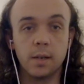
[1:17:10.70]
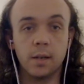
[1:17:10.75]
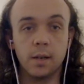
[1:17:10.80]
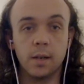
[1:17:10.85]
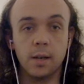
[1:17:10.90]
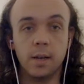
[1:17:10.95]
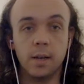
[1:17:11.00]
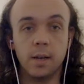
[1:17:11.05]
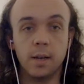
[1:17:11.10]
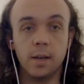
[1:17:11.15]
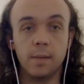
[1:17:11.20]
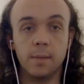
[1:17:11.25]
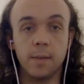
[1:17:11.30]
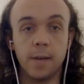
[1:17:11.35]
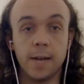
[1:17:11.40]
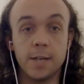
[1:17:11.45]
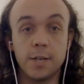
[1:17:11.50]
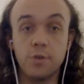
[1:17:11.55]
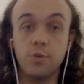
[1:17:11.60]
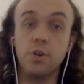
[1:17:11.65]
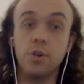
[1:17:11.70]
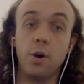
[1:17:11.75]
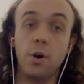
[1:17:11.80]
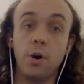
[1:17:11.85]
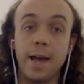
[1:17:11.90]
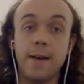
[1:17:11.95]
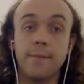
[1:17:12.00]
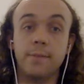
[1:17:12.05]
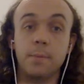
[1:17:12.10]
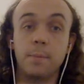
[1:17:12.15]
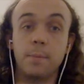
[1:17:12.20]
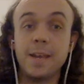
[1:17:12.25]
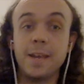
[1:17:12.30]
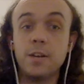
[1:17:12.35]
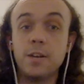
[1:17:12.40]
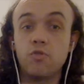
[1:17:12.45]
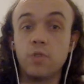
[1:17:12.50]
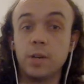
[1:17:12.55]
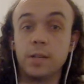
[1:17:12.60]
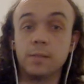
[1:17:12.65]
I do not have a
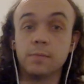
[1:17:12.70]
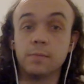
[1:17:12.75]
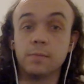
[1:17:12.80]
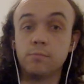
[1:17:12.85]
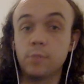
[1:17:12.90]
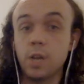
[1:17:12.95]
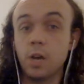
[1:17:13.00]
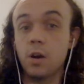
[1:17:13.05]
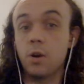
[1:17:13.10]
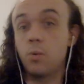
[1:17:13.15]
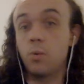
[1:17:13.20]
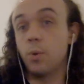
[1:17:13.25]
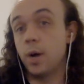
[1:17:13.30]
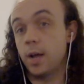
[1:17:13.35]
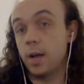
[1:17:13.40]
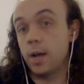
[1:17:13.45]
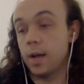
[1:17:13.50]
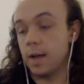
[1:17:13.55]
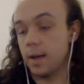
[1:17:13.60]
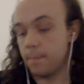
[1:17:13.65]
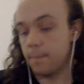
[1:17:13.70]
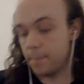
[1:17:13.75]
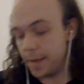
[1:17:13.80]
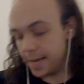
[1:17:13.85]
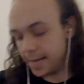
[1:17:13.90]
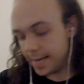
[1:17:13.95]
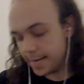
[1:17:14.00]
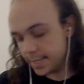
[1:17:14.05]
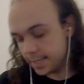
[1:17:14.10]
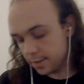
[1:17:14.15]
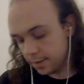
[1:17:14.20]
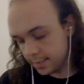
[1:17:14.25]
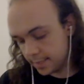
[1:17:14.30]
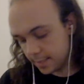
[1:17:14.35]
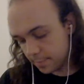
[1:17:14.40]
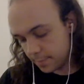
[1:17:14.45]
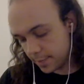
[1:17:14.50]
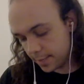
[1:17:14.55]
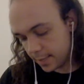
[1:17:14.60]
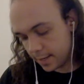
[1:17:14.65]
pin drill. No, pinning is not
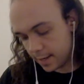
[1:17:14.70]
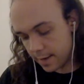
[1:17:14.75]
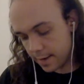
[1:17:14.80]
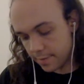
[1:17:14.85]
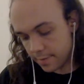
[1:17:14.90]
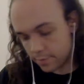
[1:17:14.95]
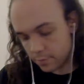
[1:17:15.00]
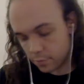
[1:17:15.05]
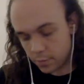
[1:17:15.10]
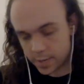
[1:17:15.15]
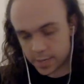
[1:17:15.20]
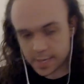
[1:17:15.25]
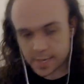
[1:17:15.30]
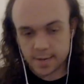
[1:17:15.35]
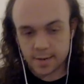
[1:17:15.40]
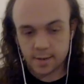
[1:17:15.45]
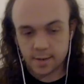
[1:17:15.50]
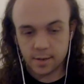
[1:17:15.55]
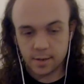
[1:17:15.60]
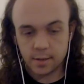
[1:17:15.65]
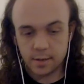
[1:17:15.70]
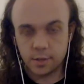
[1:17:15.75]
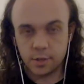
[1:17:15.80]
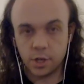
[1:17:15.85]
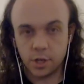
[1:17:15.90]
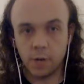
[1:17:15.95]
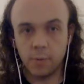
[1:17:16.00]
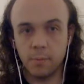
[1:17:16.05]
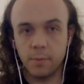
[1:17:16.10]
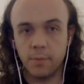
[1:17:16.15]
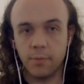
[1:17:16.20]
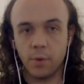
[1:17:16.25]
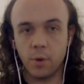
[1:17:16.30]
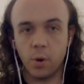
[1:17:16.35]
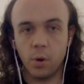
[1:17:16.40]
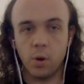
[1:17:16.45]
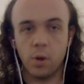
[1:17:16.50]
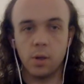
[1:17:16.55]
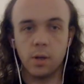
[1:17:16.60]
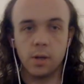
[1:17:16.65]
something that I've ever really done
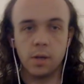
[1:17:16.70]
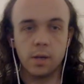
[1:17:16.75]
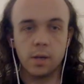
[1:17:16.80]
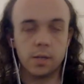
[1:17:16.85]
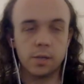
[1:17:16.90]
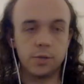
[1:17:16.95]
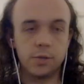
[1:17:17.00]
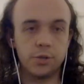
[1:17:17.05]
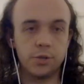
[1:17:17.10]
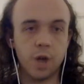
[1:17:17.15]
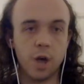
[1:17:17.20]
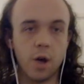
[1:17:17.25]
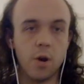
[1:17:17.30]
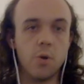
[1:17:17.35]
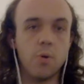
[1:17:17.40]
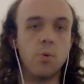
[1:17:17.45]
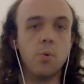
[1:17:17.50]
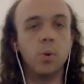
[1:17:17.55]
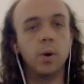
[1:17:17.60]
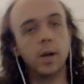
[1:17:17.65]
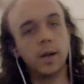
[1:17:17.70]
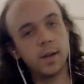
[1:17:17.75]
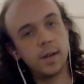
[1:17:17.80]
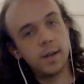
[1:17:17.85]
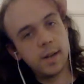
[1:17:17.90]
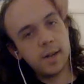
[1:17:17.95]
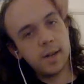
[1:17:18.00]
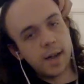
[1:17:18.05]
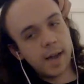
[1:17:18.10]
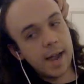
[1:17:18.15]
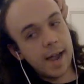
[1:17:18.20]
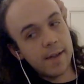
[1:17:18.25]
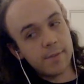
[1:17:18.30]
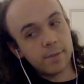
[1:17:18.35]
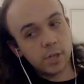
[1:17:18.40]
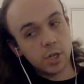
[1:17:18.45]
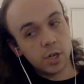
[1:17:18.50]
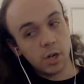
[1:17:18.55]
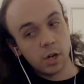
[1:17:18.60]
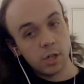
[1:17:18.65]
before, so I
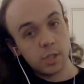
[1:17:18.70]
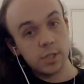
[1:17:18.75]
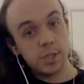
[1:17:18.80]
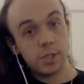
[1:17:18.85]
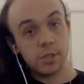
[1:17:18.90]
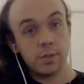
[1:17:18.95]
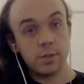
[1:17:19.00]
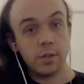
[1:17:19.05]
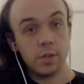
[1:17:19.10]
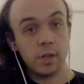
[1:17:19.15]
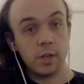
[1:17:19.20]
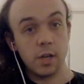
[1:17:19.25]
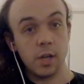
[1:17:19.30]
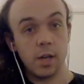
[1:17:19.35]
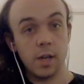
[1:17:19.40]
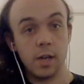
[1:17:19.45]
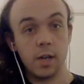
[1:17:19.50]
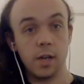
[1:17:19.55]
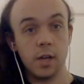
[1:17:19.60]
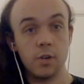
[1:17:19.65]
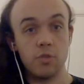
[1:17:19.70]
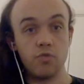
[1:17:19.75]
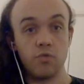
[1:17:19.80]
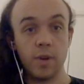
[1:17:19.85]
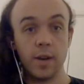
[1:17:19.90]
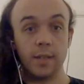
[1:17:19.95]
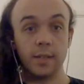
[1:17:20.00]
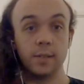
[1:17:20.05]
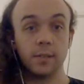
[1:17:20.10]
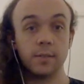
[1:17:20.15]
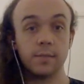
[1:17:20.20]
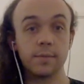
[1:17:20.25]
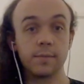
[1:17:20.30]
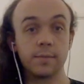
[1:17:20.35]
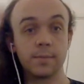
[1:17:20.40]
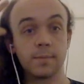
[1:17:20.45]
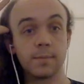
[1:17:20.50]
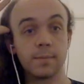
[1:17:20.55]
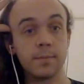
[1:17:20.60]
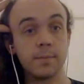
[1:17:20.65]
haven't got a drill
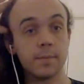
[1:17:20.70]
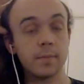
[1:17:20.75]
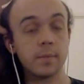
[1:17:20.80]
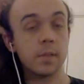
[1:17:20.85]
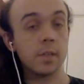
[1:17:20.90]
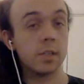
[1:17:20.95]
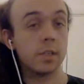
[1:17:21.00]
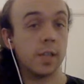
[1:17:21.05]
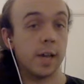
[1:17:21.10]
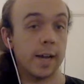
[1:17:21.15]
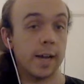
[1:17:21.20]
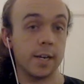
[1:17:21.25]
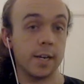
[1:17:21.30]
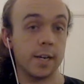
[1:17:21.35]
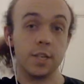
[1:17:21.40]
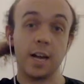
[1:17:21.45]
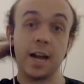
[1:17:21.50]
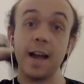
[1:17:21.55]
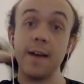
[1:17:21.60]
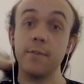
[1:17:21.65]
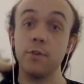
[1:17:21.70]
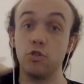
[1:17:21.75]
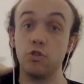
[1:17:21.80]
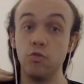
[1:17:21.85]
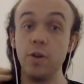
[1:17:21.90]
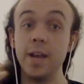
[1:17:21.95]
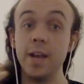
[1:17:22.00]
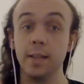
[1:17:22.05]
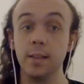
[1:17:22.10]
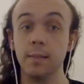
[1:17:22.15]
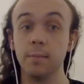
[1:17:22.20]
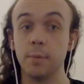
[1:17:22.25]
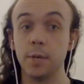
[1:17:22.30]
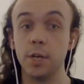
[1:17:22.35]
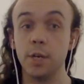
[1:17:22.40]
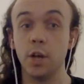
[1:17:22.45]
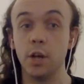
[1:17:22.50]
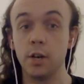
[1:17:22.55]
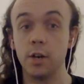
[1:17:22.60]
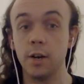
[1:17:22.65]
that I can use. I have a drill,
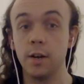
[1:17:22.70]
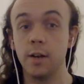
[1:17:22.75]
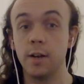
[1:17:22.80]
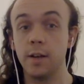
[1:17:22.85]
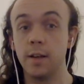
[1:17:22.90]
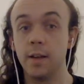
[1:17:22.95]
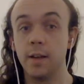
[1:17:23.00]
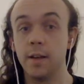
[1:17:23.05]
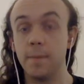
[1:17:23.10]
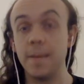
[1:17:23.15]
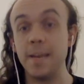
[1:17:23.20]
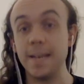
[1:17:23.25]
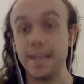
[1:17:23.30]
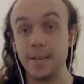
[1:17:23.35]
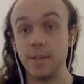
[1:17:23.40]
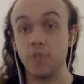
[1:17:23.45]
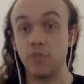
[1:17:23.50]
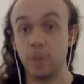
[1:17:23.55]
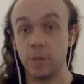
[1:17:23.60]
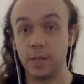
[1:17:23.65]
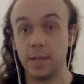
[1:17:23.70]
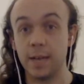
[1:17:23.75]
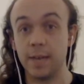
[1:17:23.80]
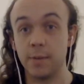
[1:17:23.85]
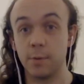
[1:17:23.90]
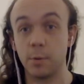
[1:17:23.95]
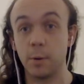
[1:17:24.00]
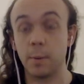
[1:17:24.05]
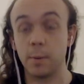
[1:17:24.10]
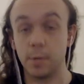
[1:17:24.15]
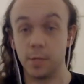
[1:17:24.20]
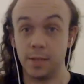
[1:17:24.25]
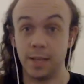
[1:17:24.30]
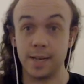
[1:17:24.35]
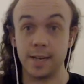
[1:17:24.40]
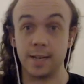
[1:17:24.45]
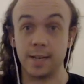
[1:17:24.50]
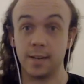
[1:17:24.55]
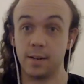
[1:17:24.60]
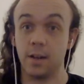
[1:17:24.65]
but not a pinning drill. I have a probably
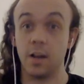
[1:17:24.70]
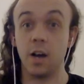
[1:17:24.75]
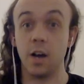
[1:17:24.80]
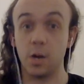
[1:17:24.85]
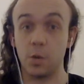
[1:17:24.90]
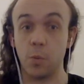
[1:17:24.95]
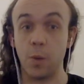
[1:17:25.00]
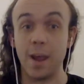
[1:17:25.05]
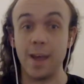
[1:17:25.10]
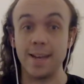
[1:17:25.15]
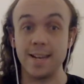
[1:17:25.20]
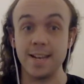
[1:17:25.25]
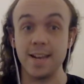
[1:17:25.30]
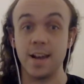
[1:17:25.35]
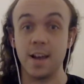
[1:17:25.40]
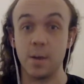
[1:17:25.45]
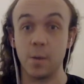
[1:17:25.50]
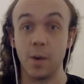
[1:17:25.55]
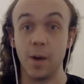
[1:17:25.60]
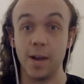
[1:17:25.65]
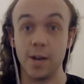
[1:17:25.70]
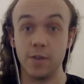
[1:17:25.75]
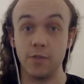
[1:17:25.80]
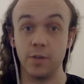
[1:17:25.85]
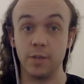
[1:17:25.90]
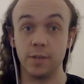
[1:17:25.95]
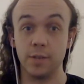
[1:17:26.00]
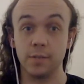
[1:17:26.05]
like hardware DIY drill.